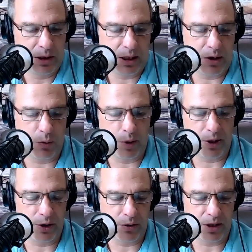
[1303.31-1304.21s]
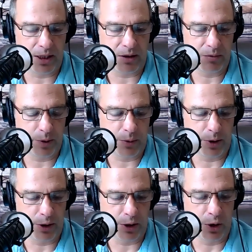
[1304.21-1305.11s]
where you think where
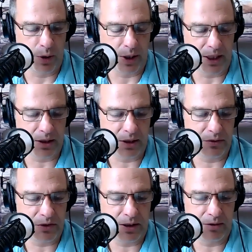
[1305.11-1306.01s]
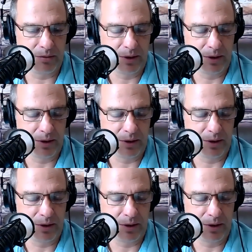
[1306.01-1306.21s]
they're going, because the